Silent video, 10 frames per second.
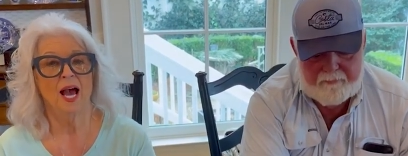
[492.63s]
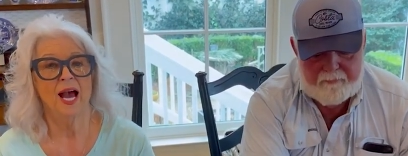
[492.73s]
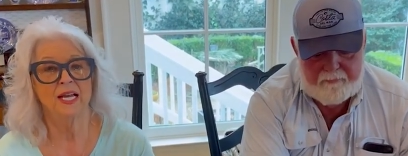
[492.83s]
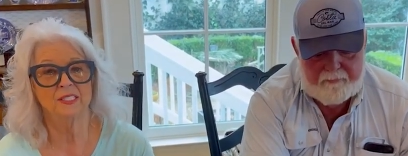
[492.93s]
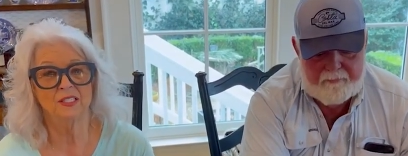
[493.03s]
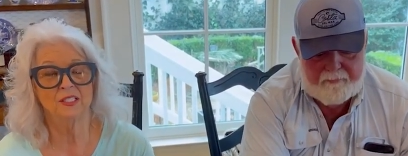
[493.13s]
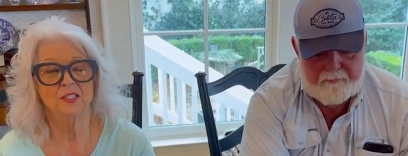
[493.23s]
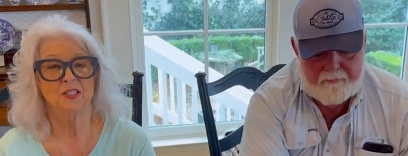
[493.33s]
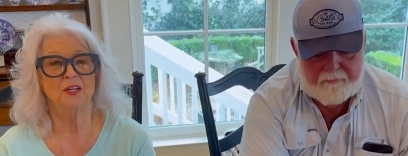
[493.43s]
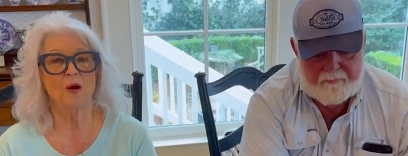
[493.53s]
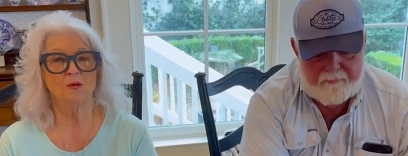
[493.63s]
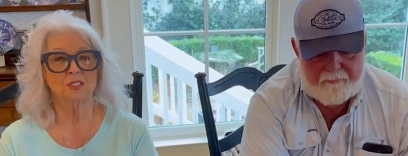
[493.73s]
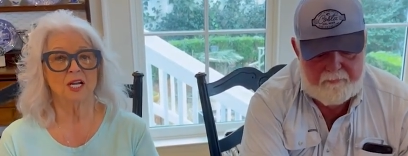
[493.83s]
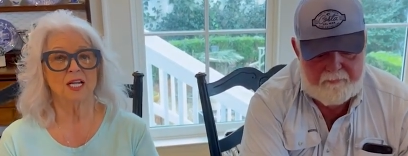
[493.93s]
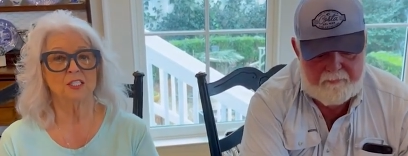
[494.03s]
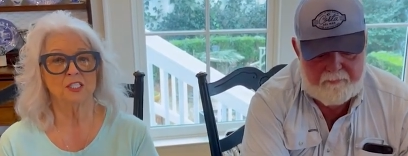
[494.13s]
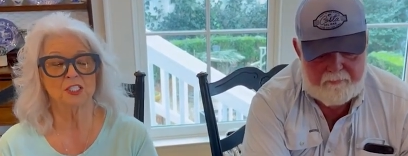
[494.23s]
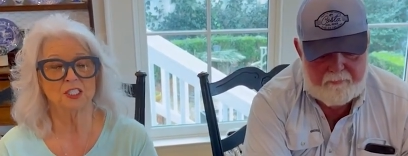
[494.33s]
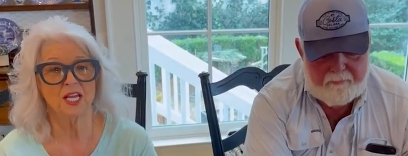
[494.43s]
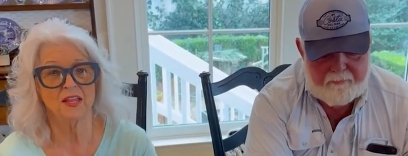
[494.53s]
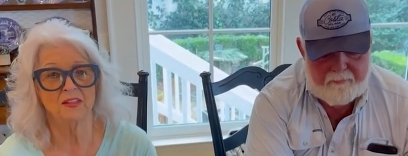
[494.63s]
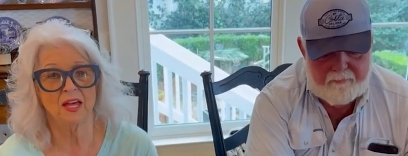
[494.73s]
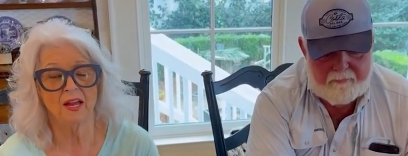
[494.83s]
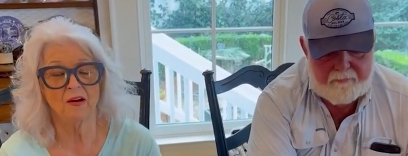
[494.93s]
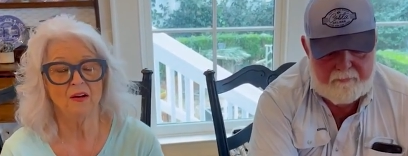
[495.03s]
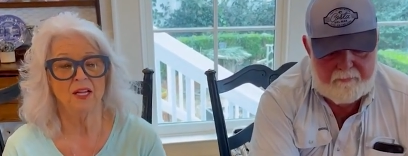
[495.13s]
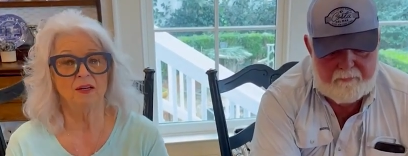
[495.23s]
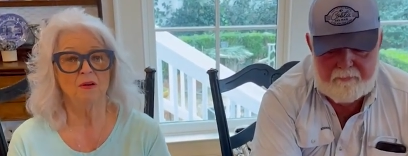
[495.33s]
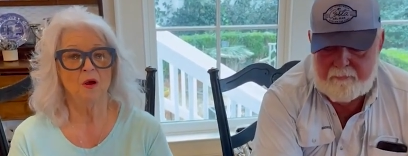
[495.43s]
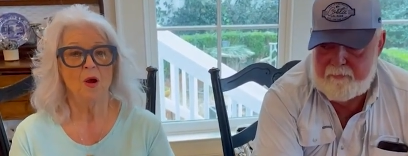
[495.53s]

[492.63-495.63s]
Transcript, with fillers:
Speaker 1: I, the dogs and I just sat there and